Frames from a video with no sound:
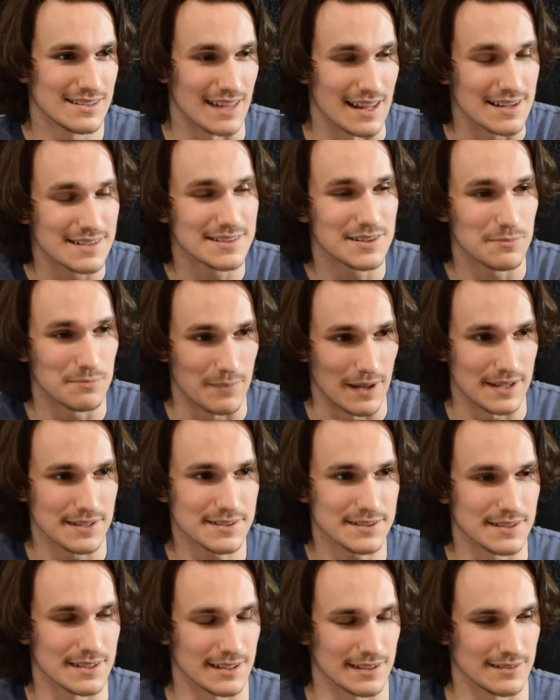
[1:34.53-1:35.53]
That is the
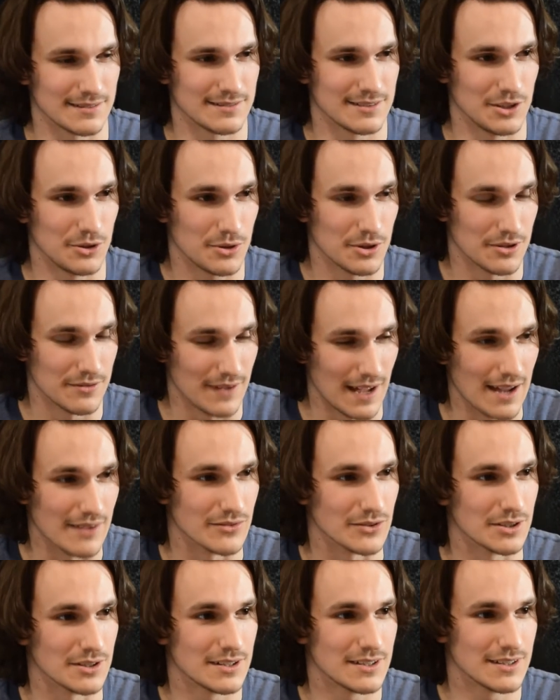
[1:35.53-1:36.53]
best thing you could have
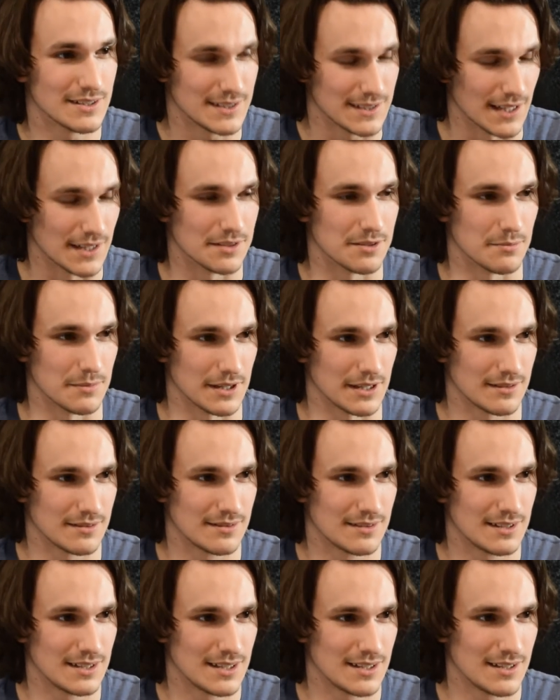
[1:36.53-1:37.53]
ever said to me.
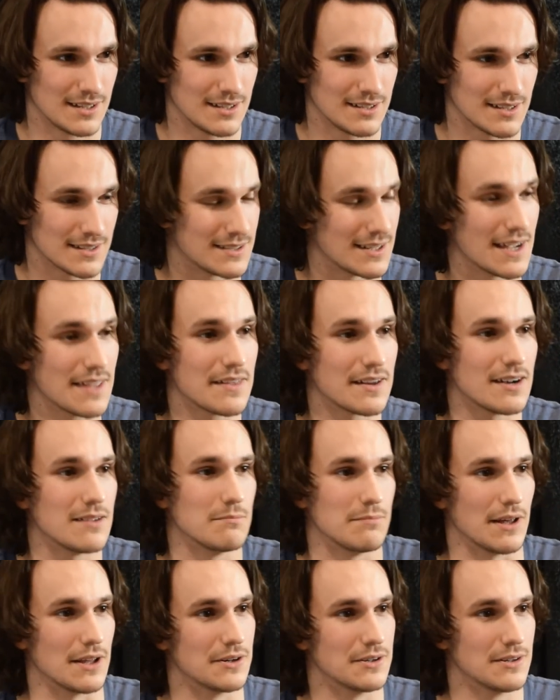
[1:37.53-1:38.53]
To say that
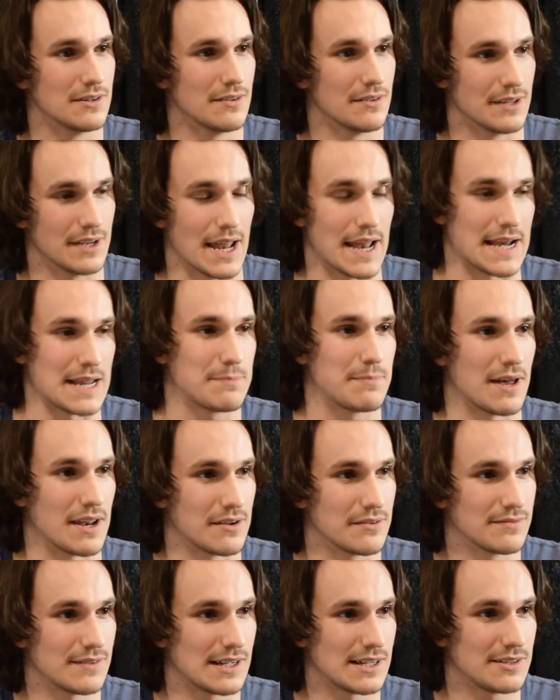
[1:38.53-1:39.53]
I'm better than any
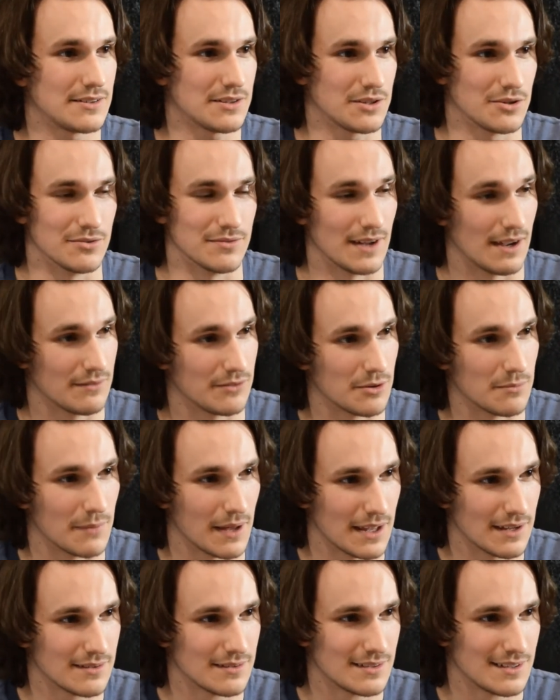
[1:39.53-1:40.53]
pedophile you've ever
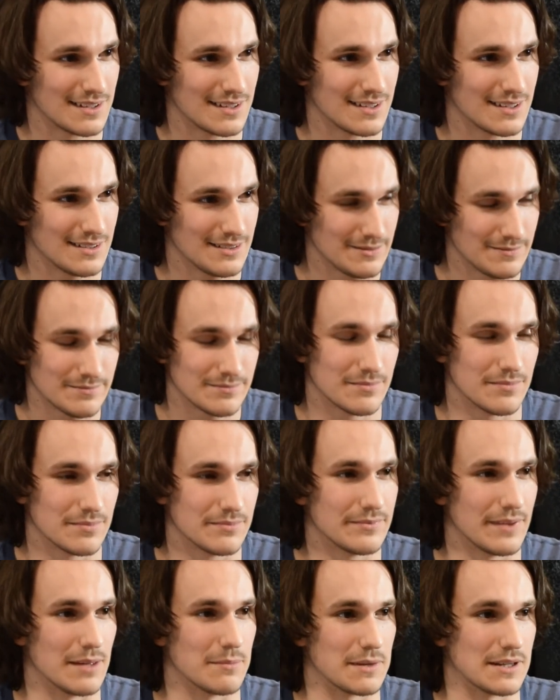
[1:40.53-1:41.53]
met,
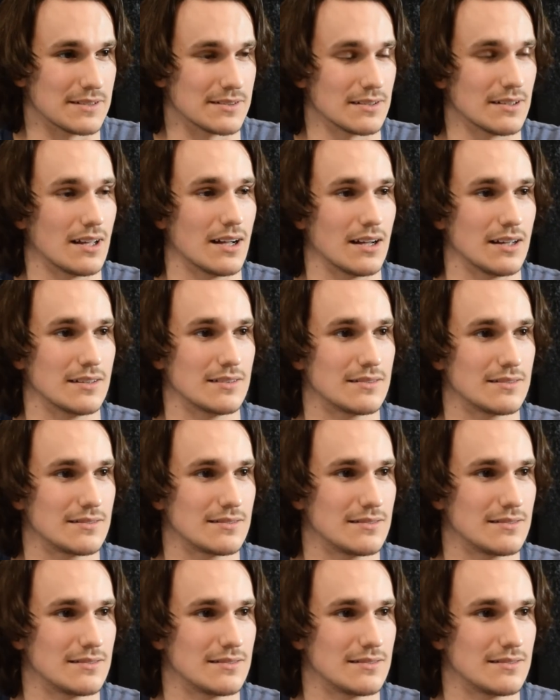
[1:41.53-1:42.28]
that means a lot.